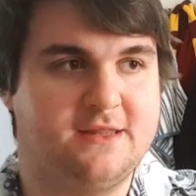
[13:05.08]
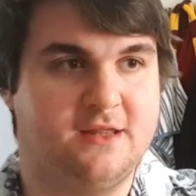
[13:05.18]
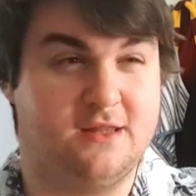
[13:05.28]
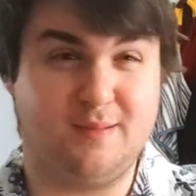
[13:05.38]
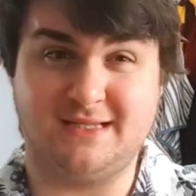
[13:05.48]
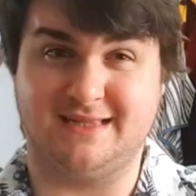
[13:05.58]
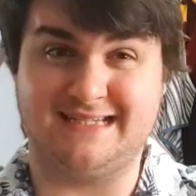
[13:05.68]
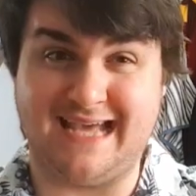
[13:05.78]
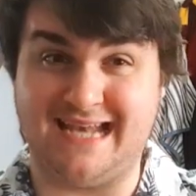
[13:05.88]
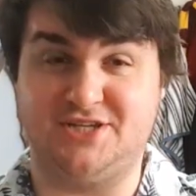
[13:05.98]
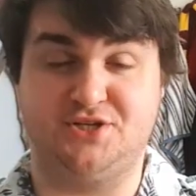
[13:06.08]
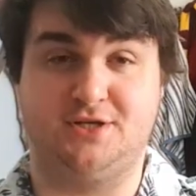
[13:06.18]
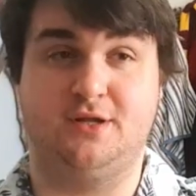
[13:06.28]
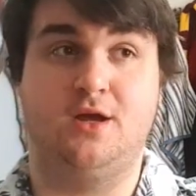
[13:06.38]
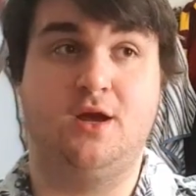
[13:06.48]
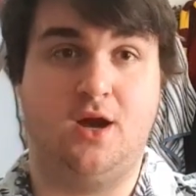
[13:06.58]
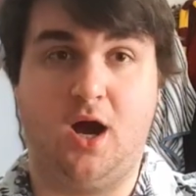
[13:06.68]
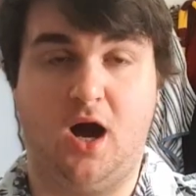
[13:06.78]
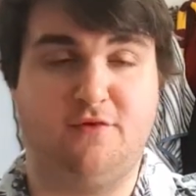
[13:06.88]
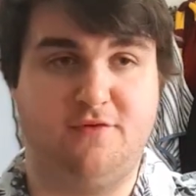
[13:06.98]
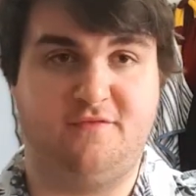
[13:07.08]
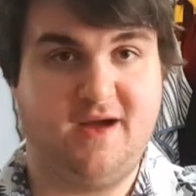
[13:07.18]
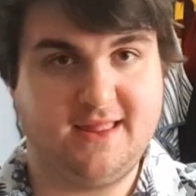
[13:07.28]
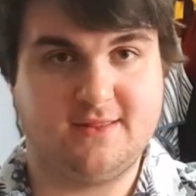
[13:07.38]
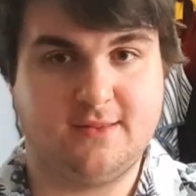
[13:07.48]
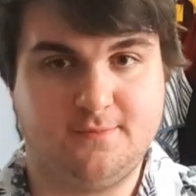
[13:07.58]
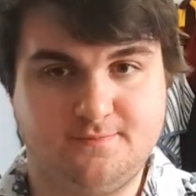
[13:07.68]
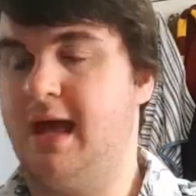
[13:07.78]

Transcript: to especially the tension of a fight.